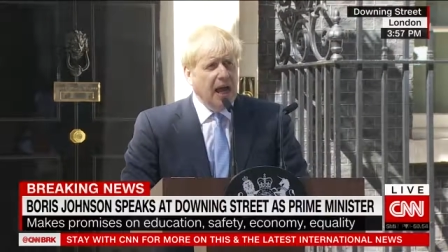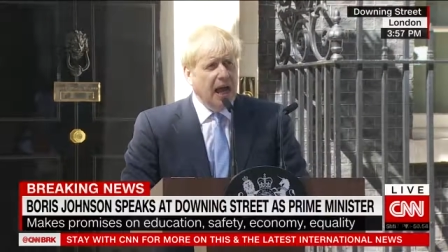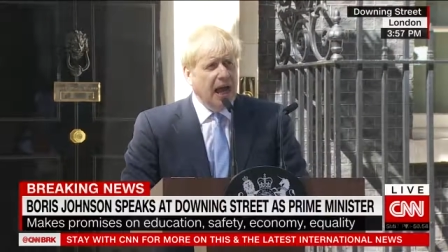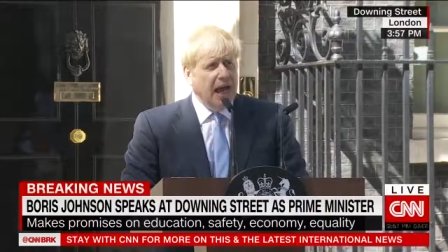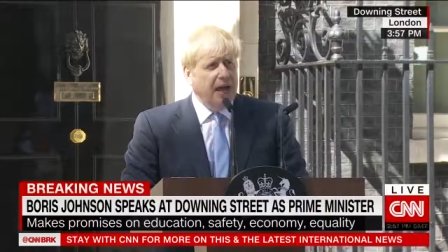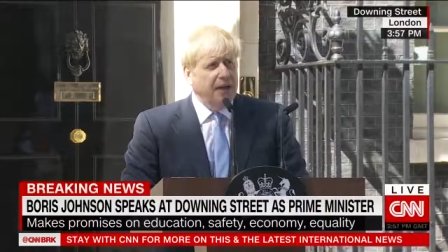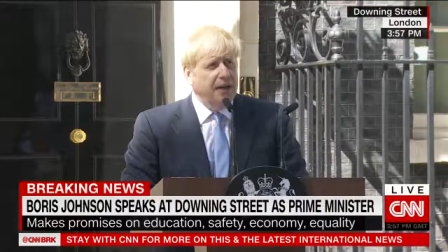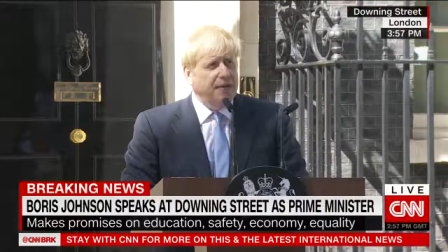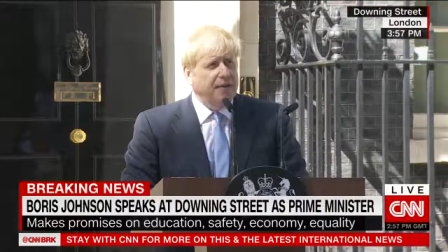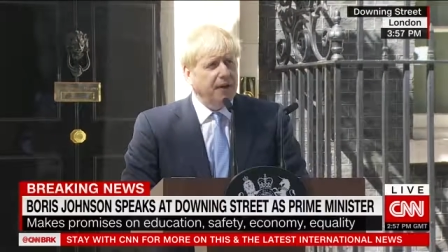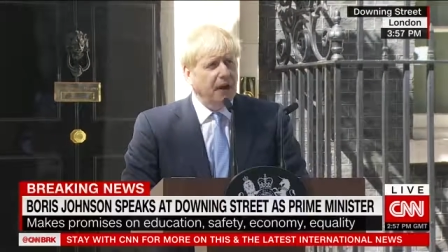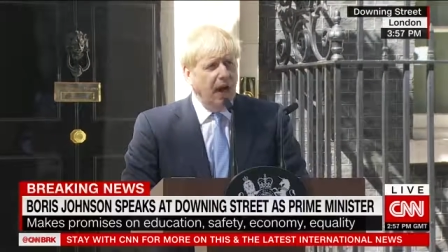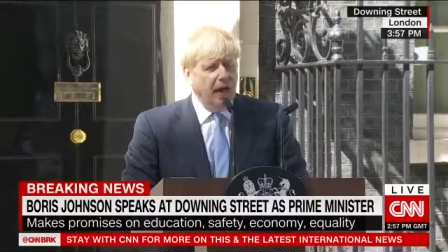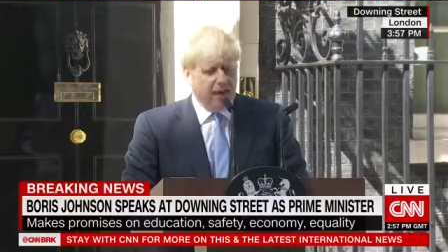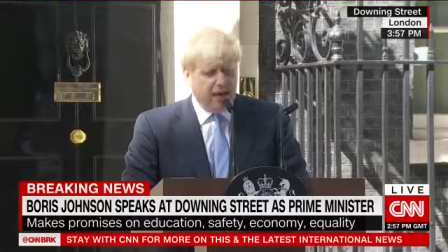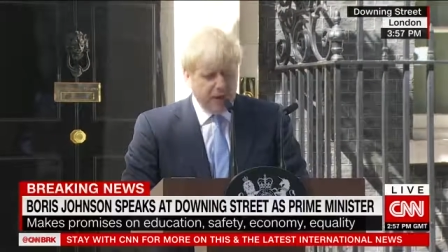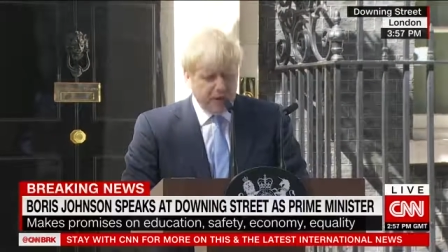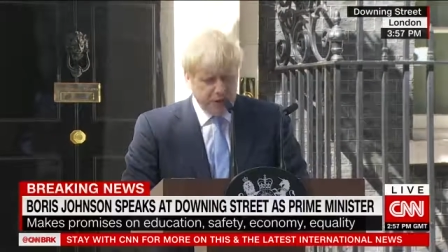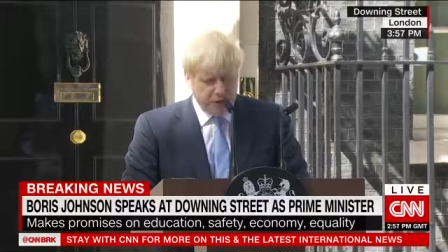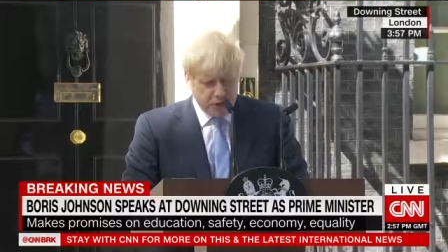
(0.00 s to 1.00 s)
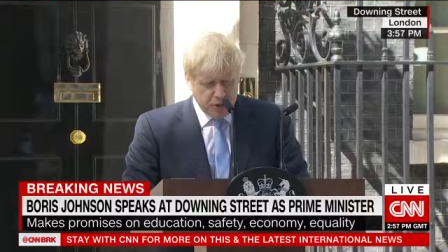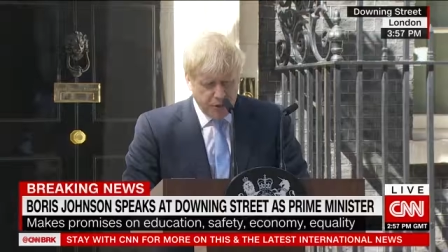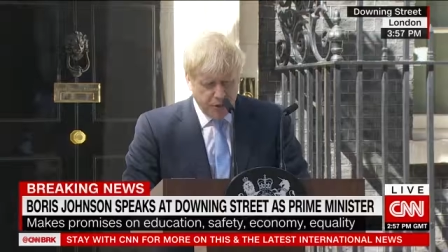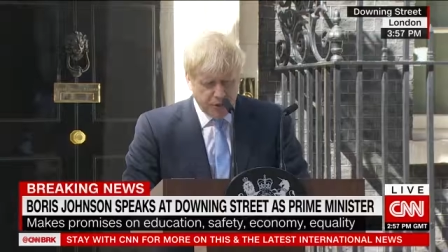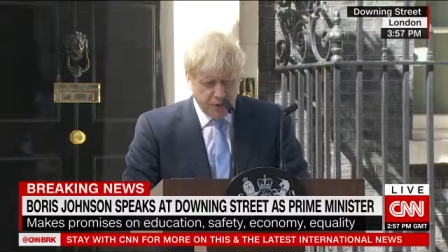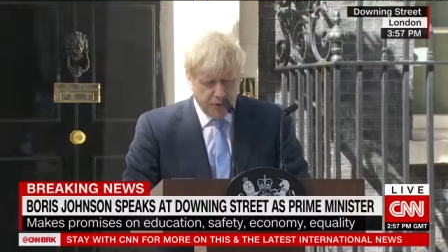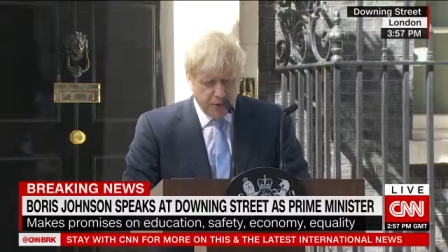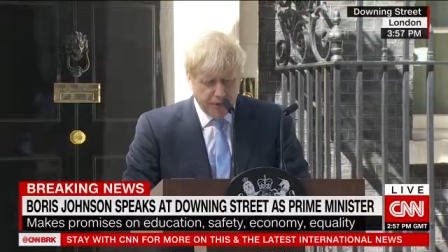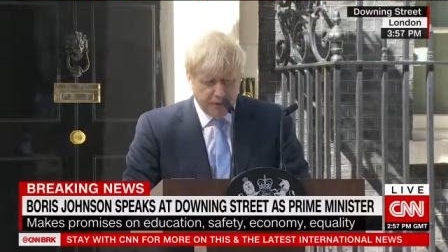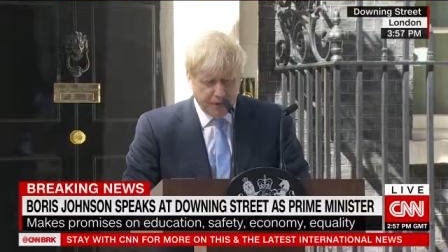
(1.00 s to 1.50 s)
And I can assure
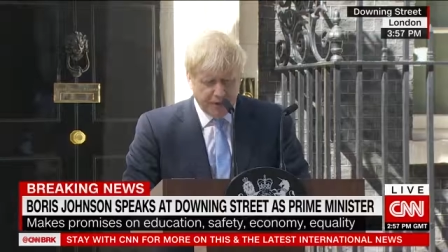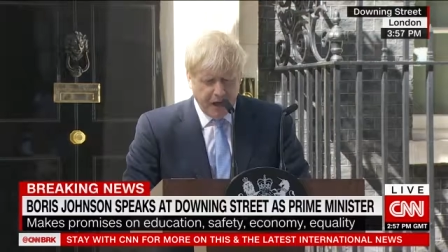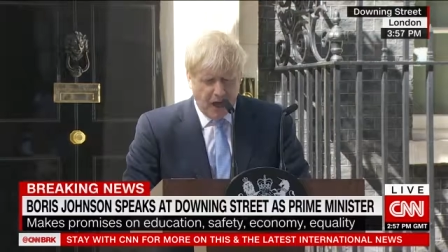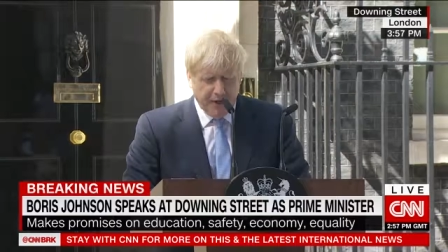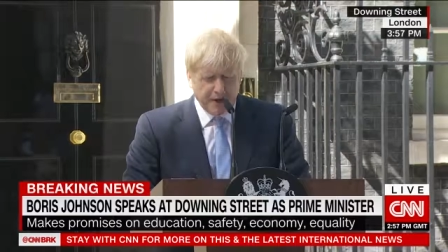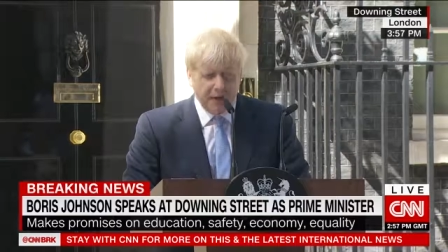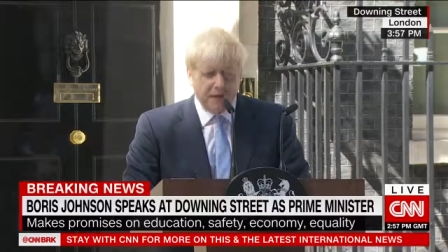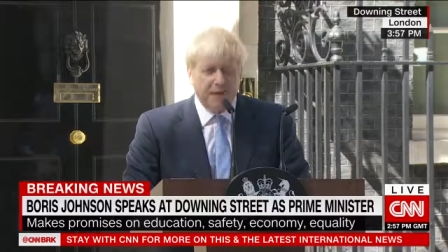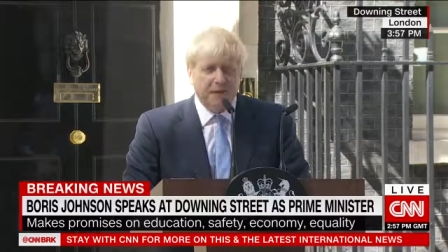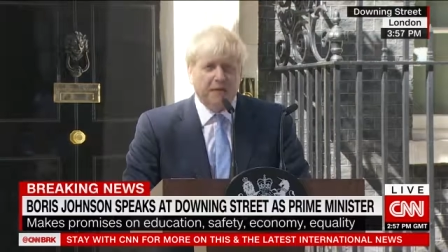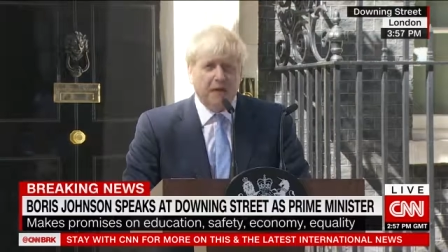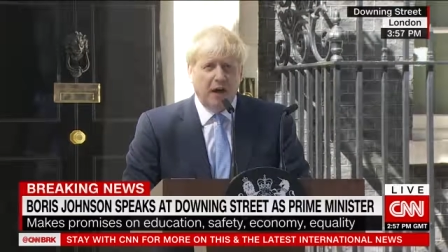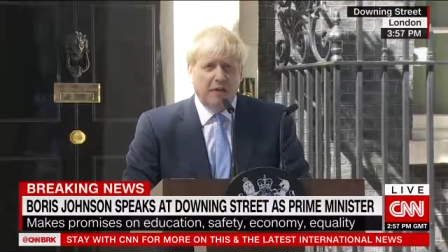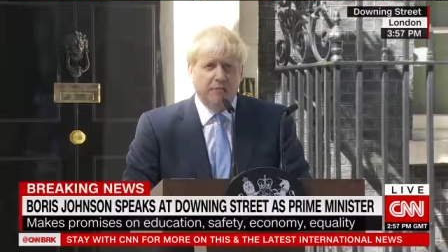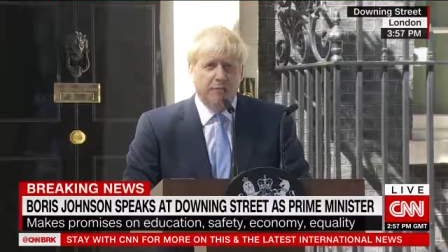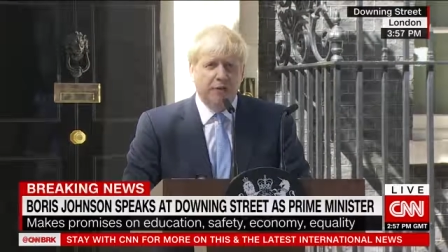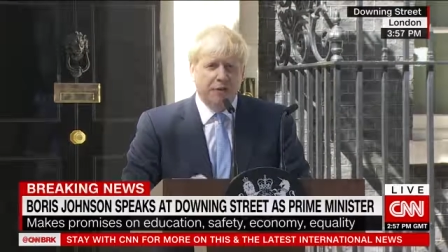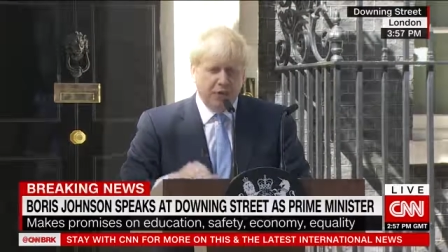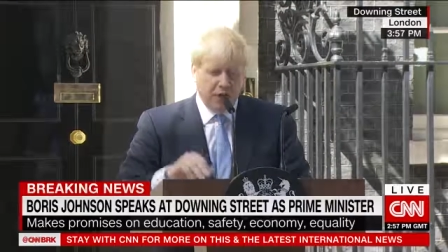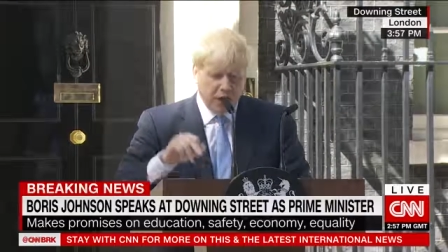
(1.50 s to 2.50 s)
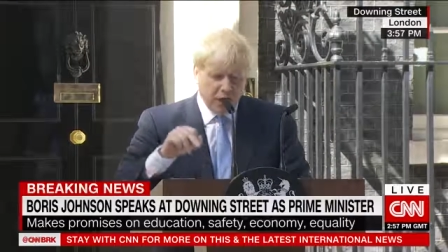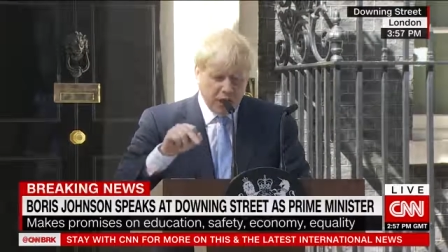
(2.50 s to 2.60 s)
you that under this government,